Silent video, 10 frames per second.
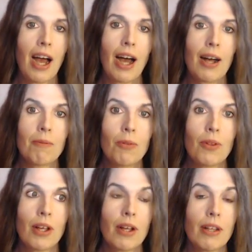
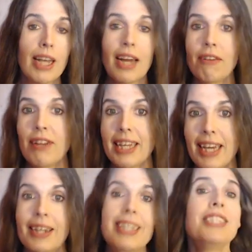Kind of like
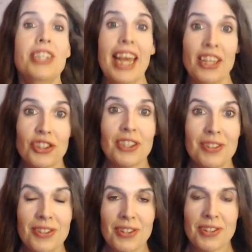
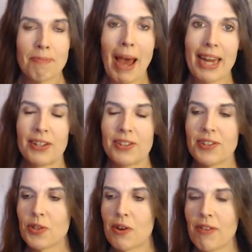intonation patterns,
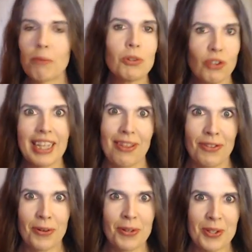this sort of thing. We'll try and get
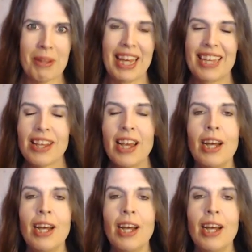through some of these.